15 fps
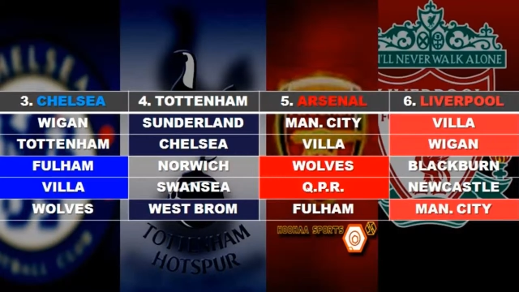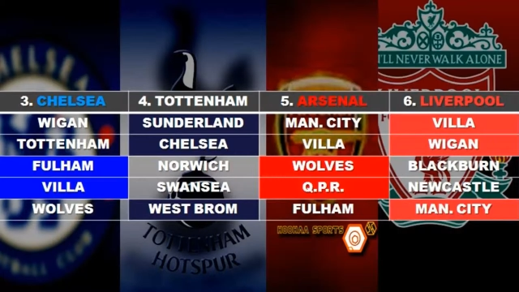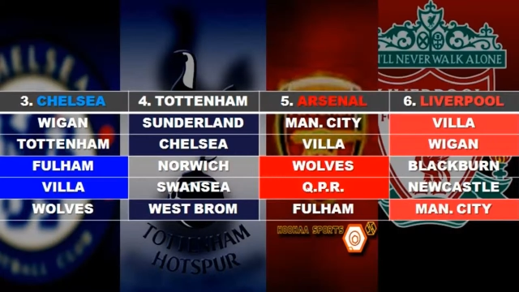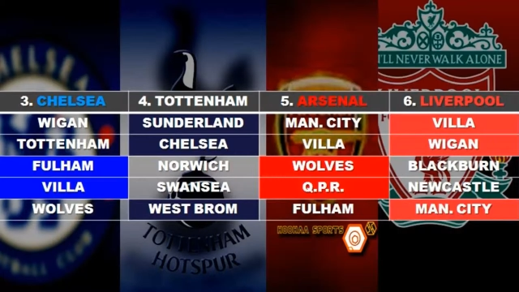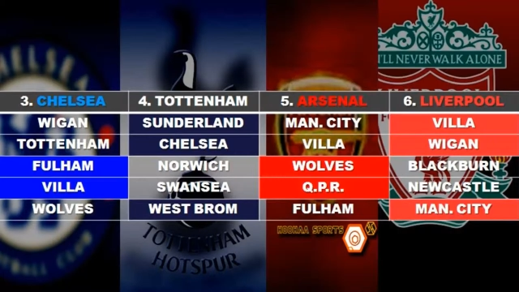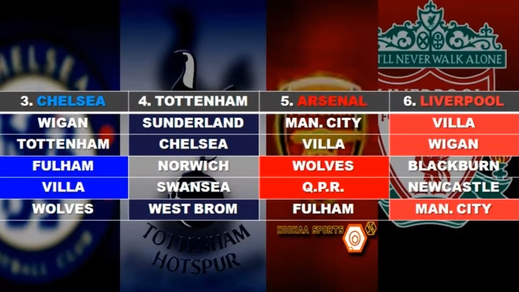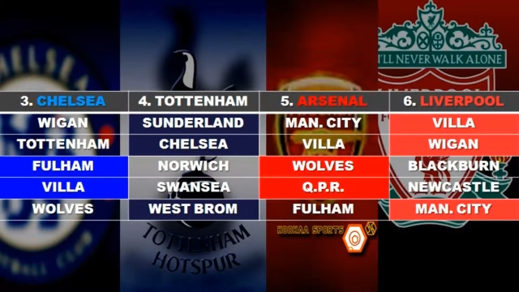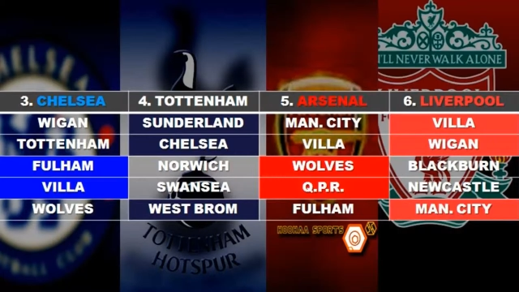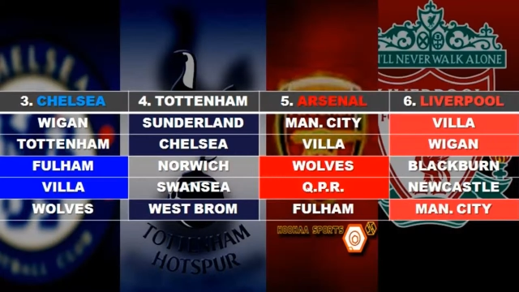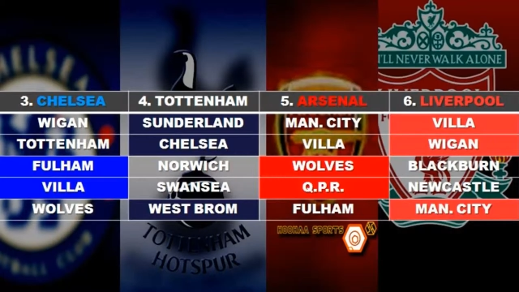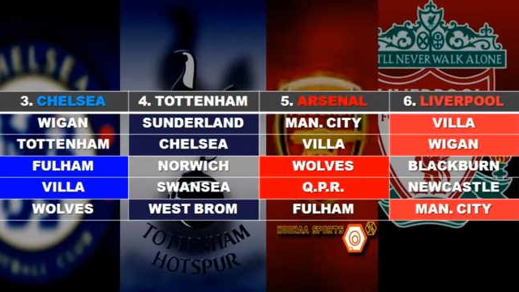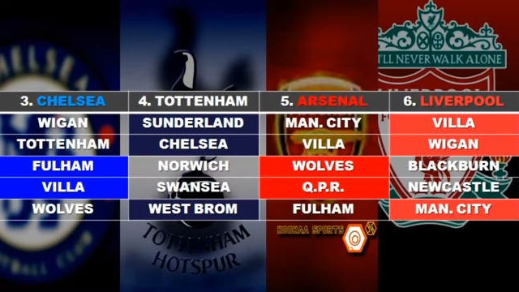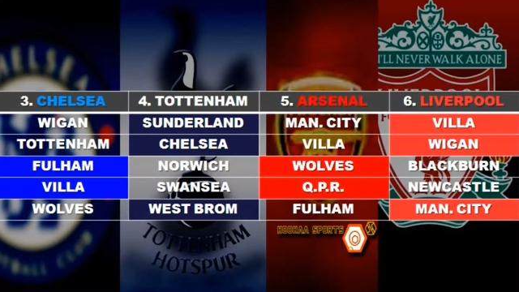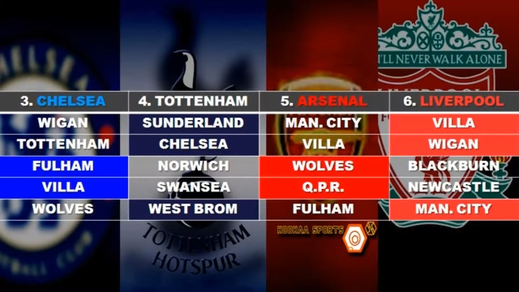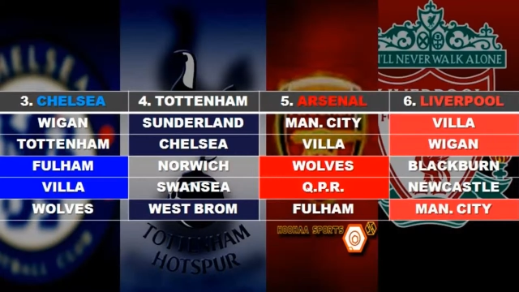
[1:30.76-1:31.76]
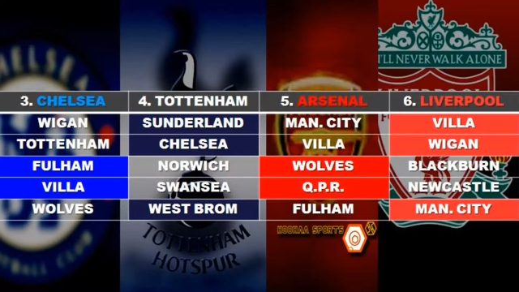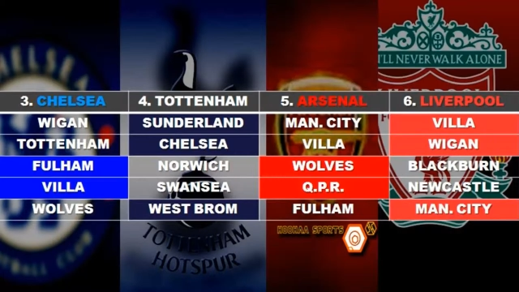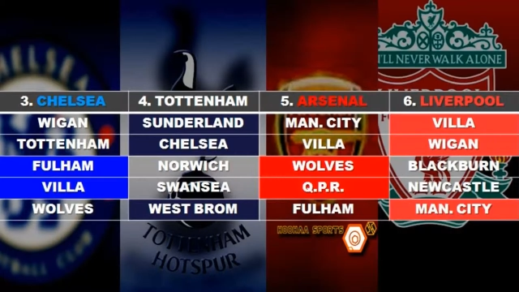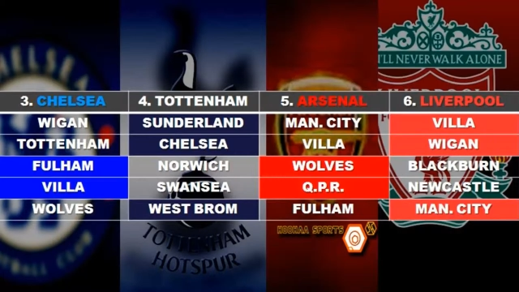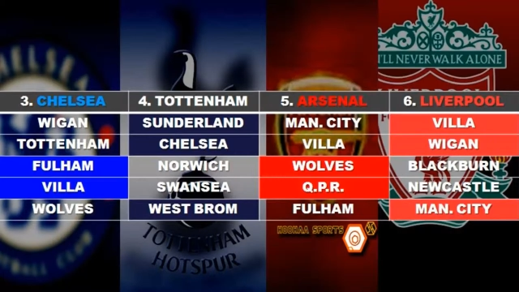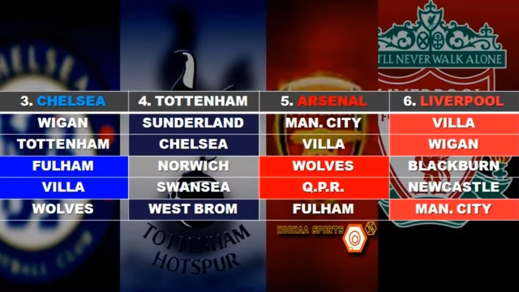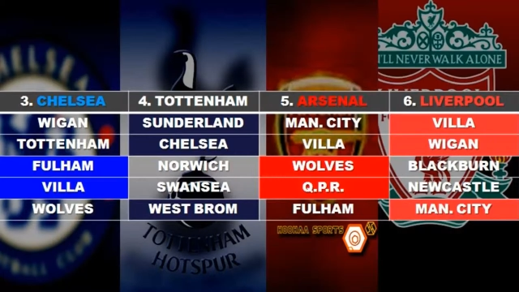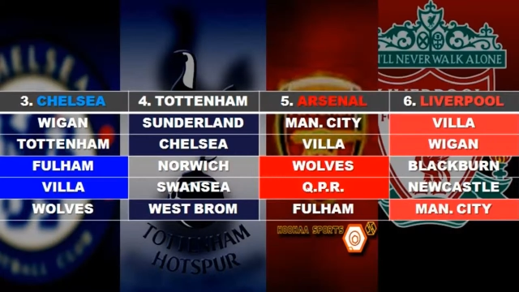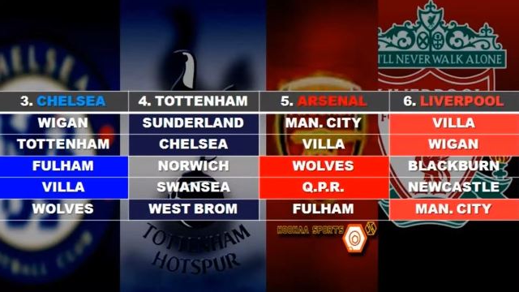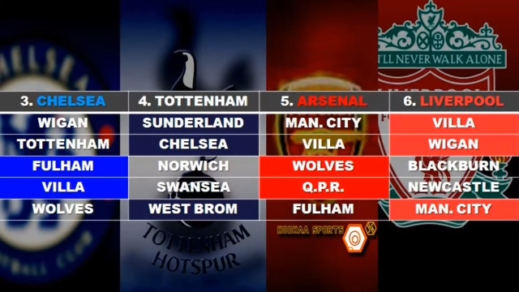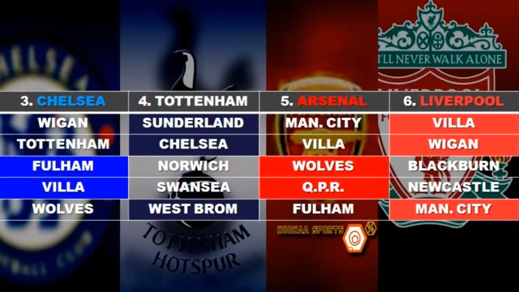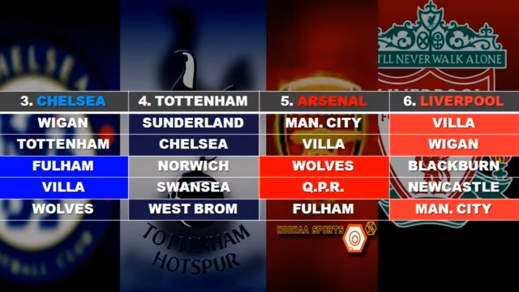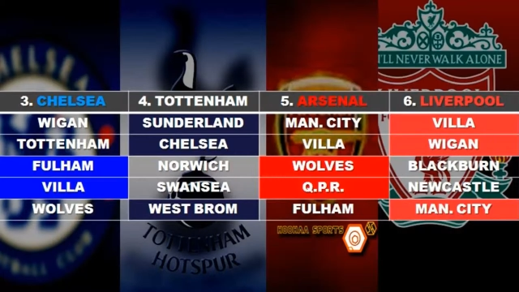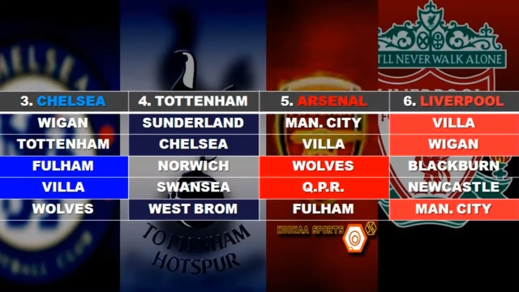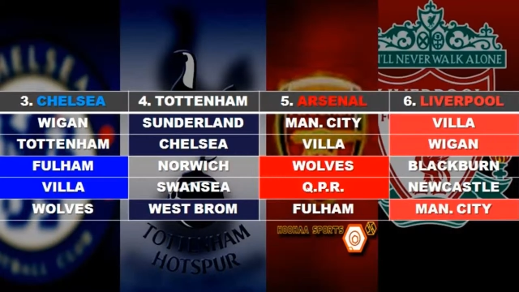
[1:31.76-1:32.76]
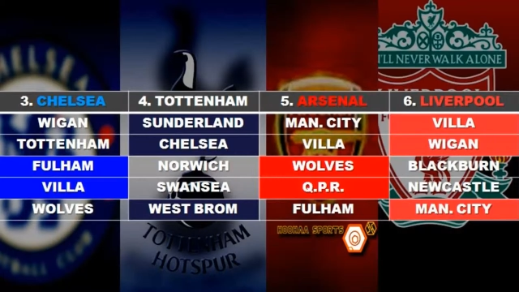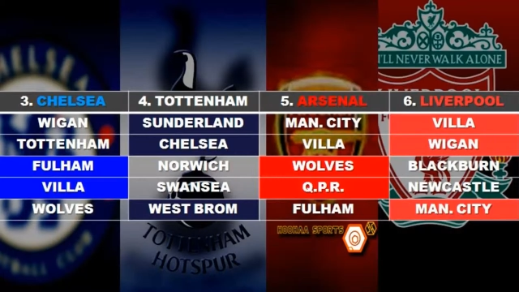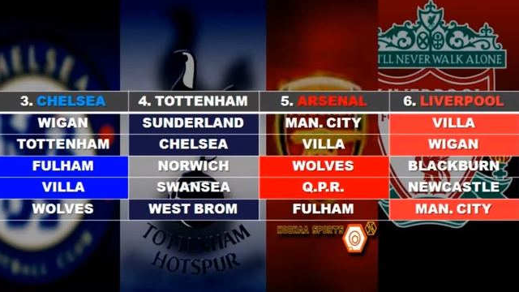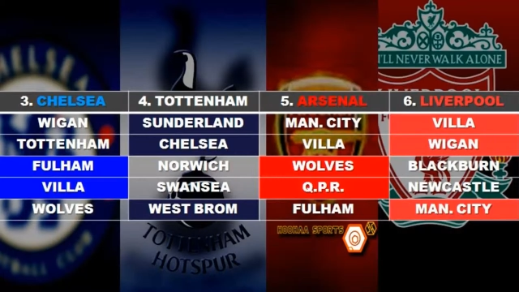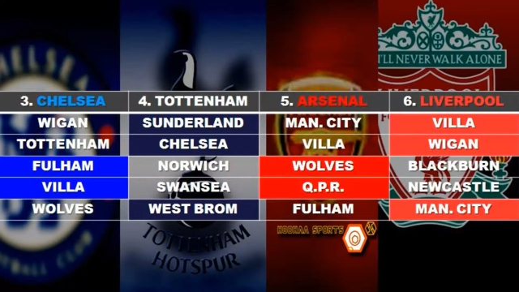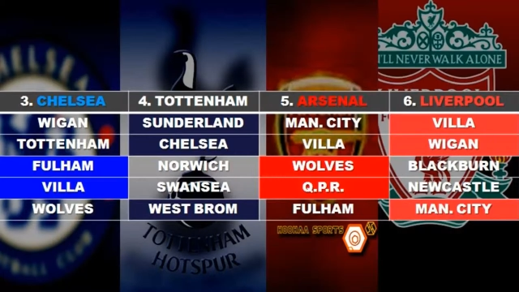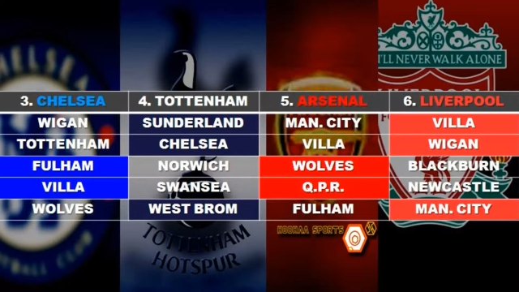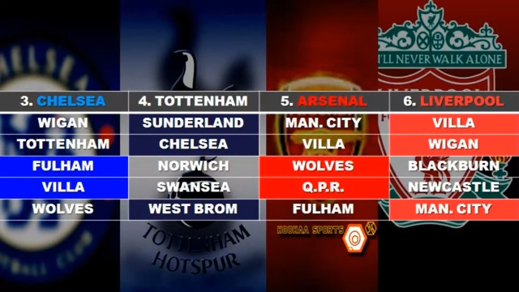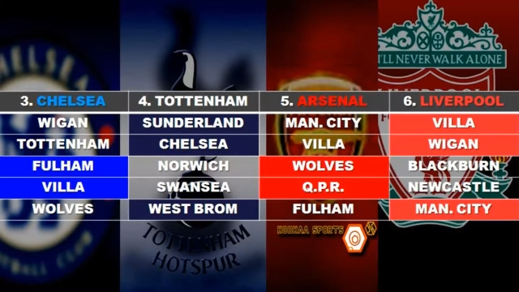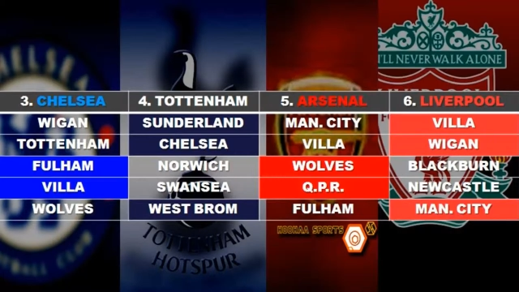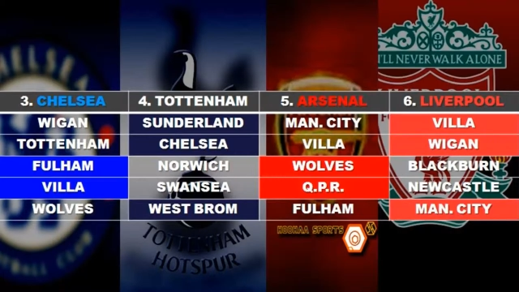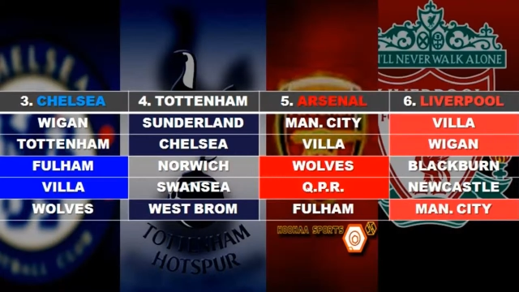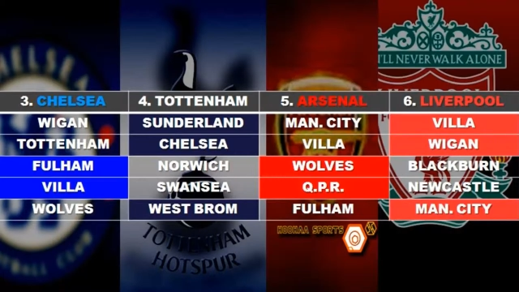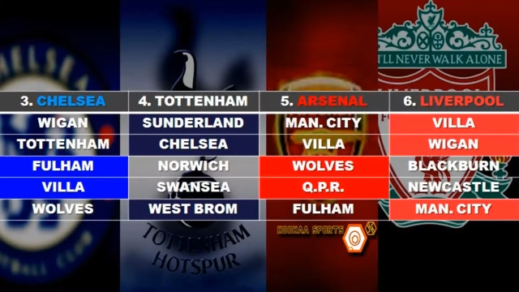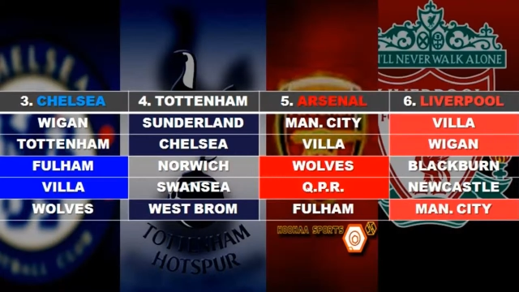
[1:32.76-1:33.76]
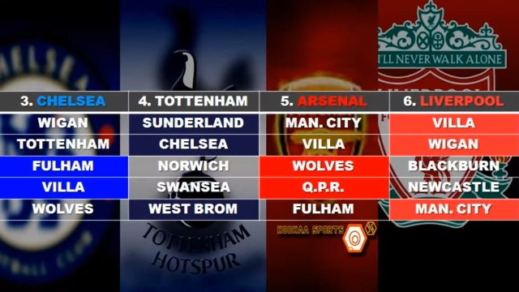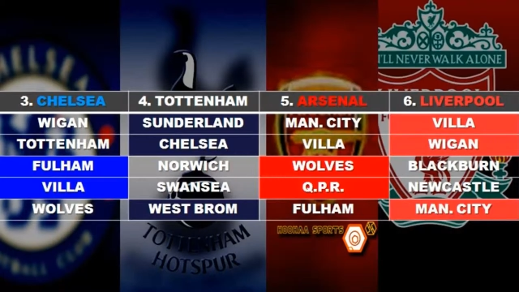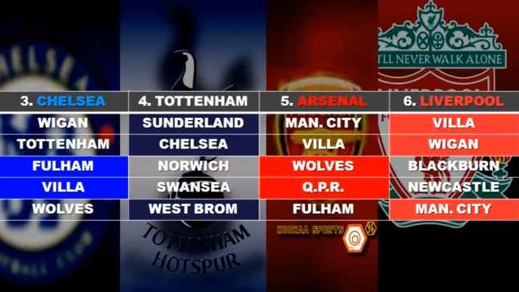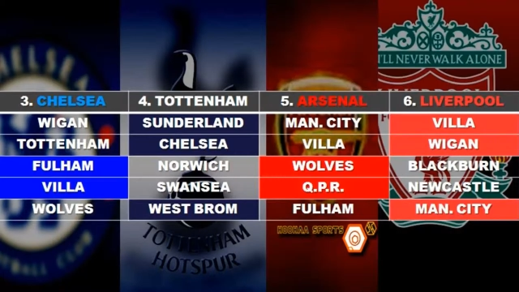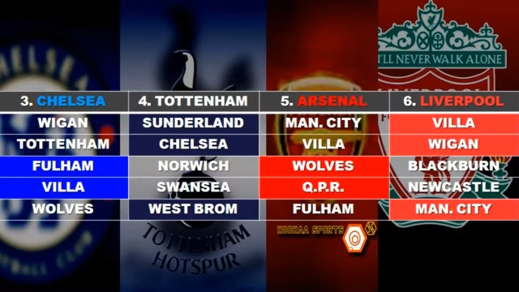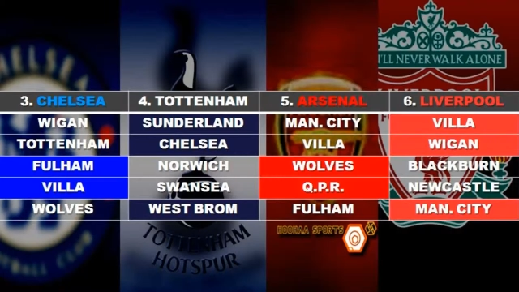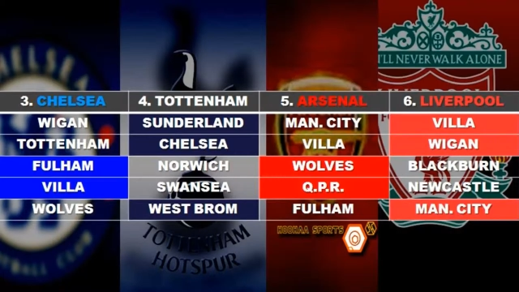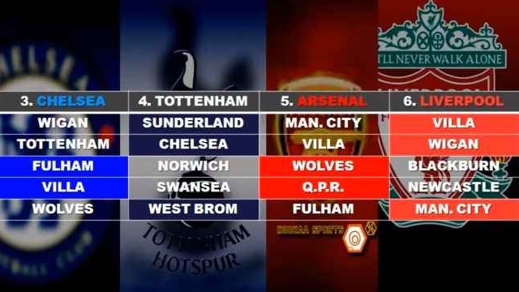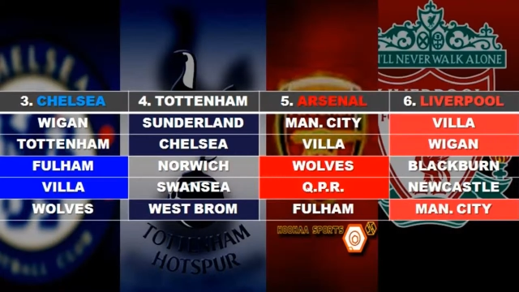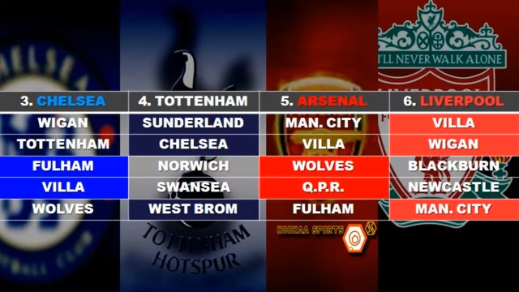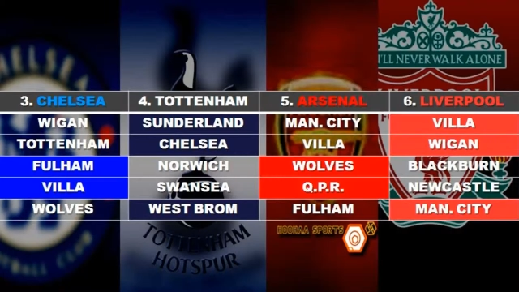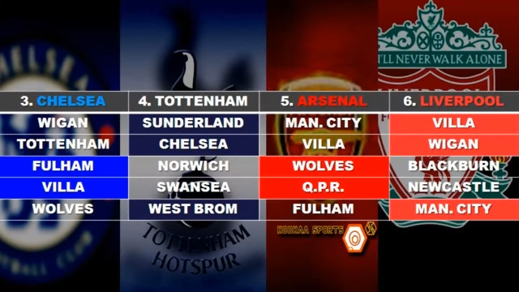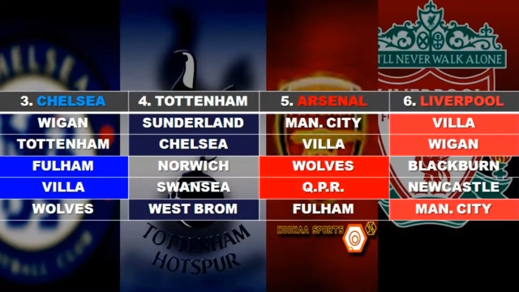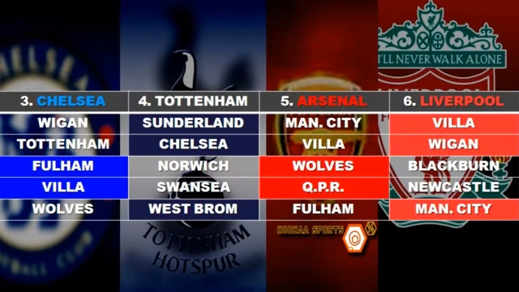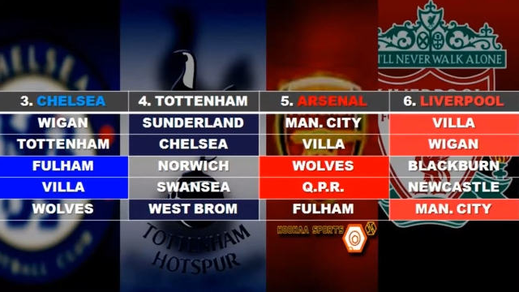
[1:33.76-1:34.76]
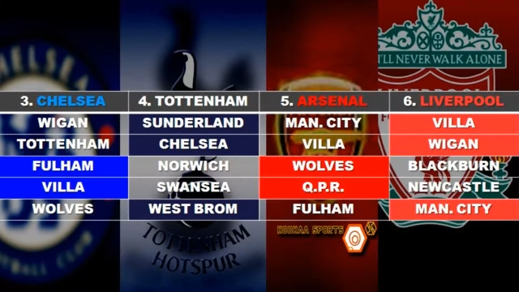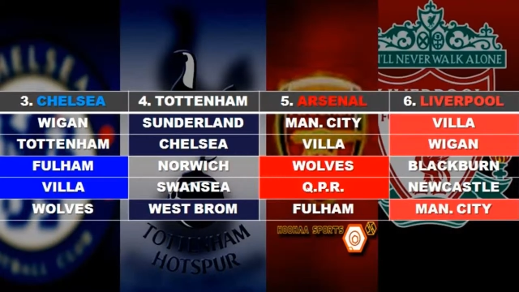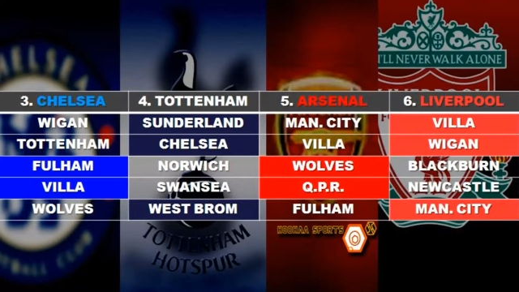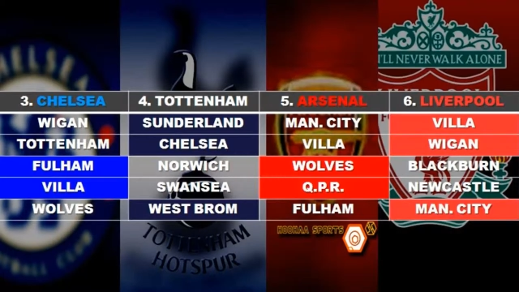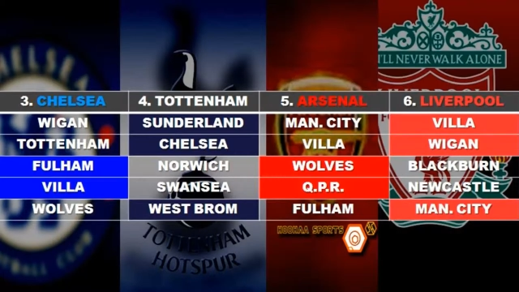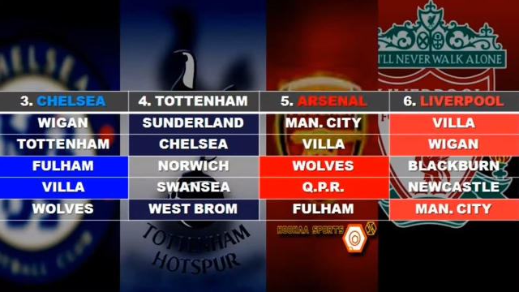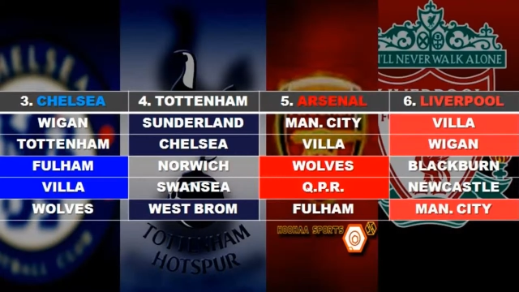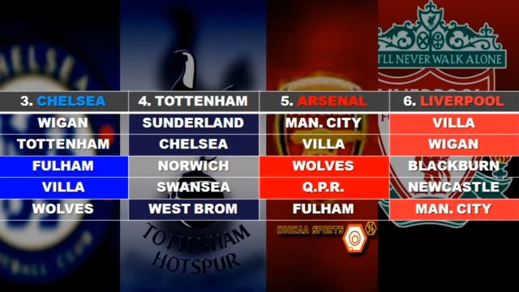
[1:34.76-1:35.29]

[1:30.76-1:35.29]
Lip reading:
(no speaker visible)